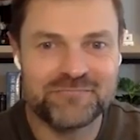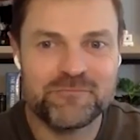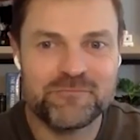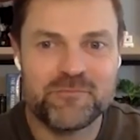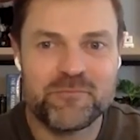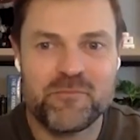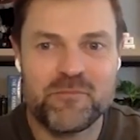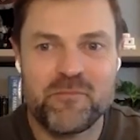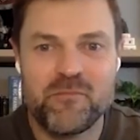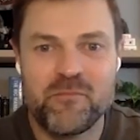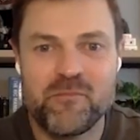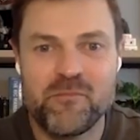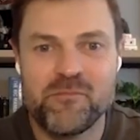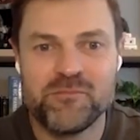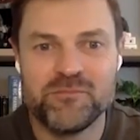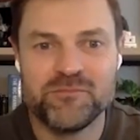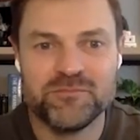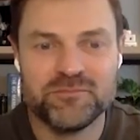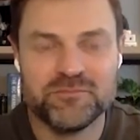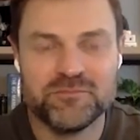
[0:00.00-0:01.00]

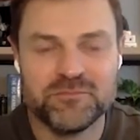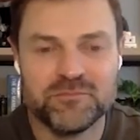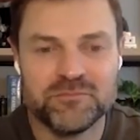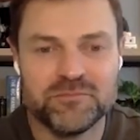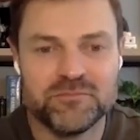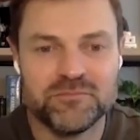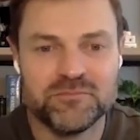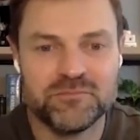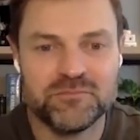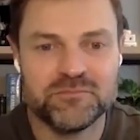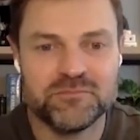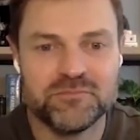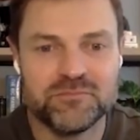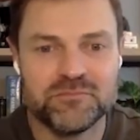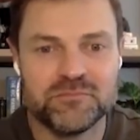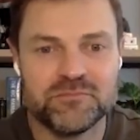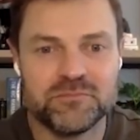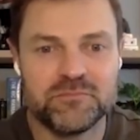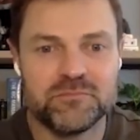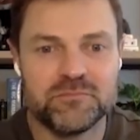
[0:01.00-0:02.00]

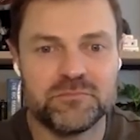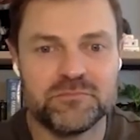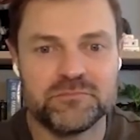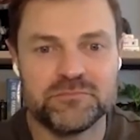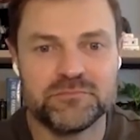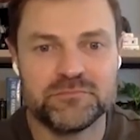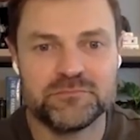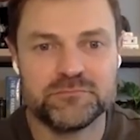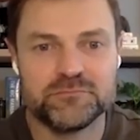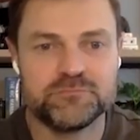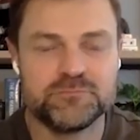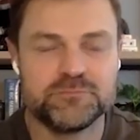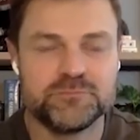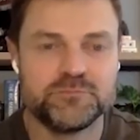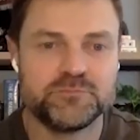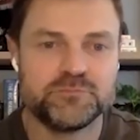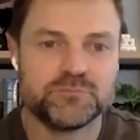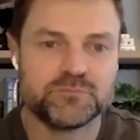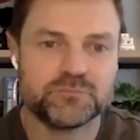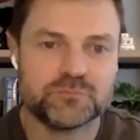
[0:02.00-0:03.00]

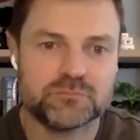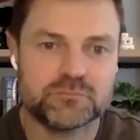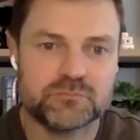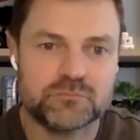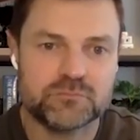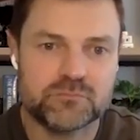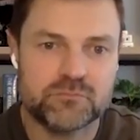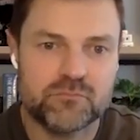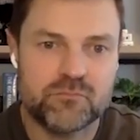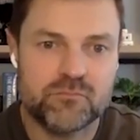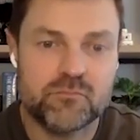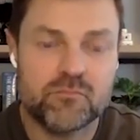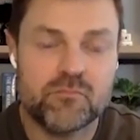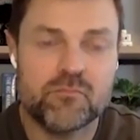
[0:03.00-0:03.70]
(silent)